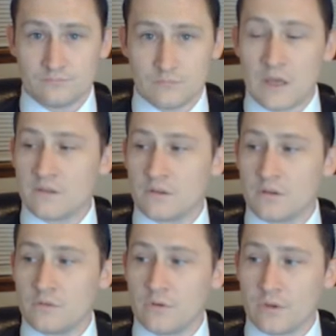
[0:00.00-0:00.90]
As
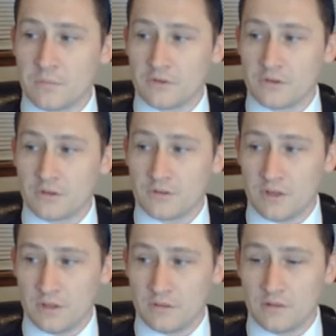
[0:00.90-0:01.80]
of November
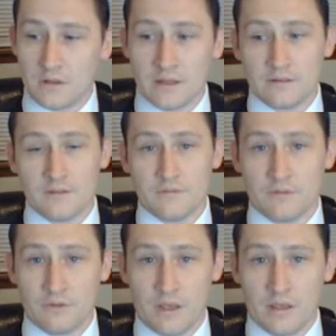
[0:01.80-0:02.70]
16,
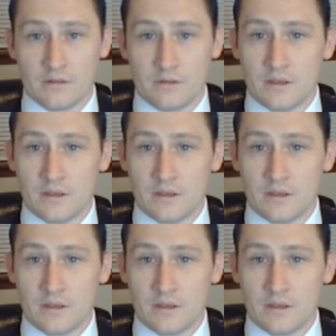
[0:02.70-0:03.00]
1958,